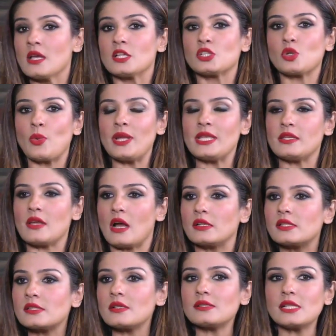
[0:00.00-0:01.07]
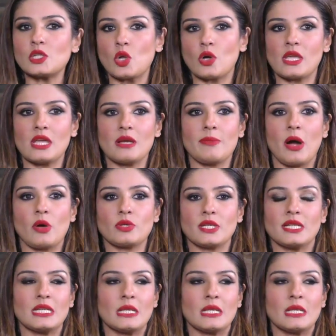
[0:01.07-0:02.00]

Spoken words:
So when youngsters are talking about it,